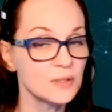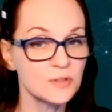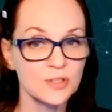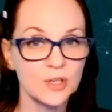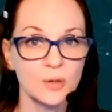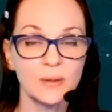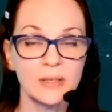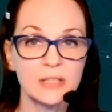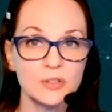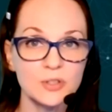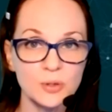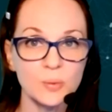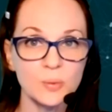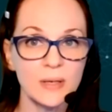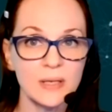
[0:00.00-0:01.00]
So in
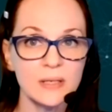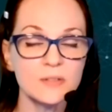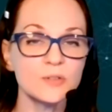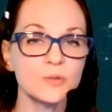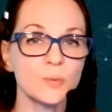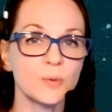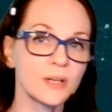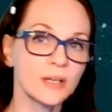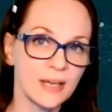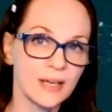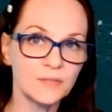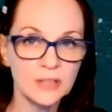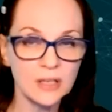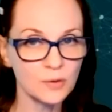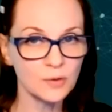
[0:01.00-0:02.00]
2 weeks, we're going to have
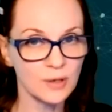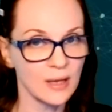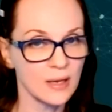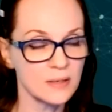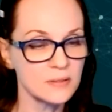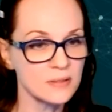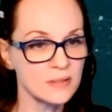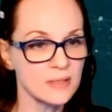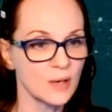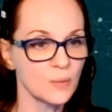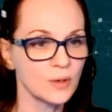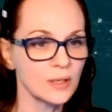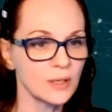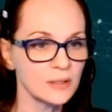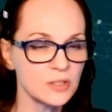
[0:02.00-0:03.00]
another guest, and we're
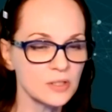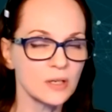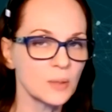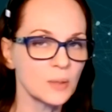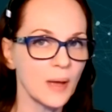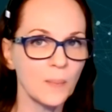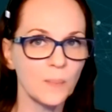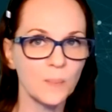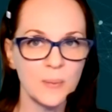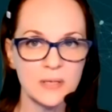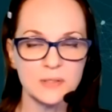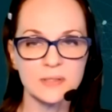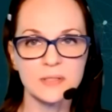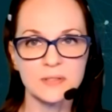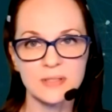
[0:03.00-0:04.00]
going to talk about
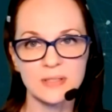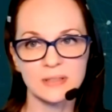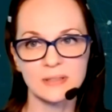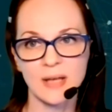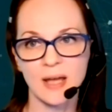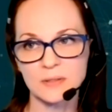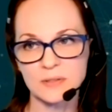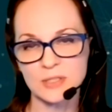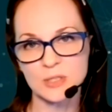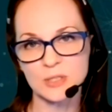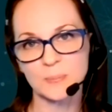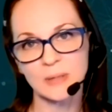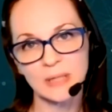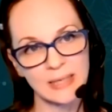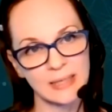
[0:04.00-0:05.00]
business analysis
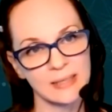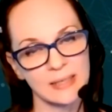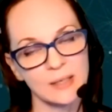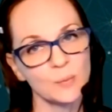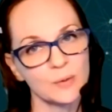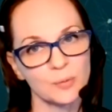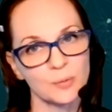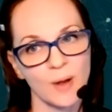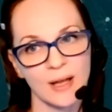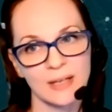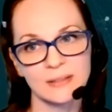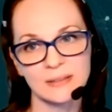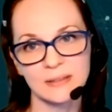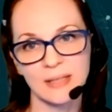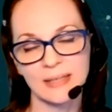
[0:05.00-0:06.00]
planning with
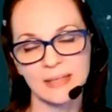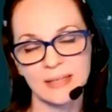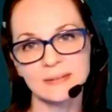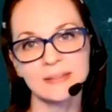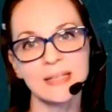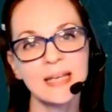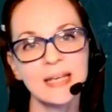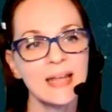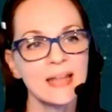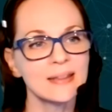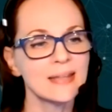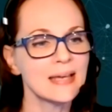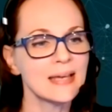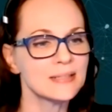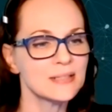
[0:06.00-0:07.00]
Rylan Layton.
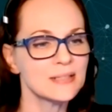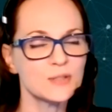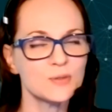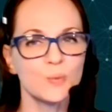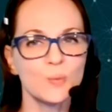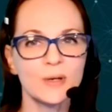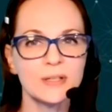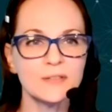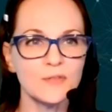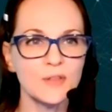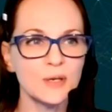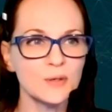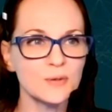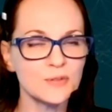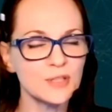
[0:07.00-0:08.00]
That is one of
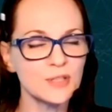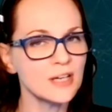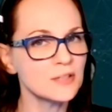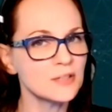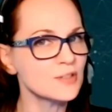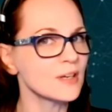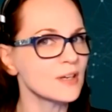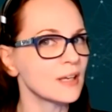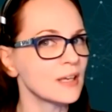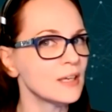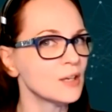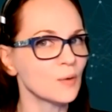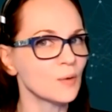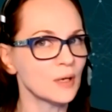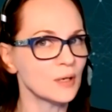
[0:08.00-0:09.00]
those unsung
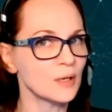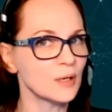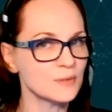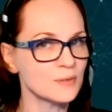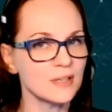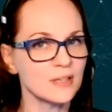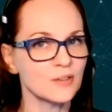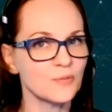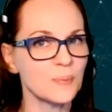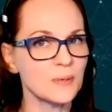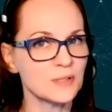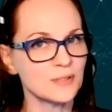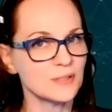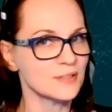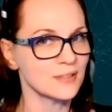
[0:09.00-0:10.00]
heroes of
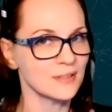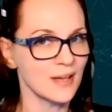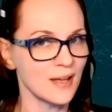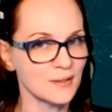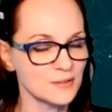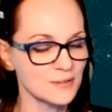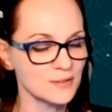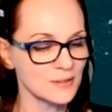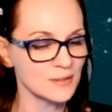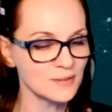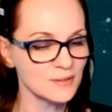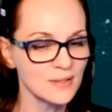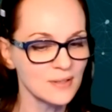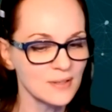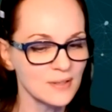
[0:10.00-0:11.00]
business analysis.
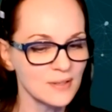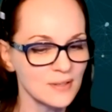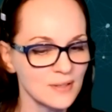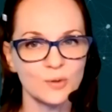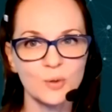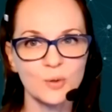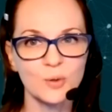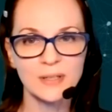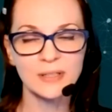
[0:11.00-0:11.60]
So you'll want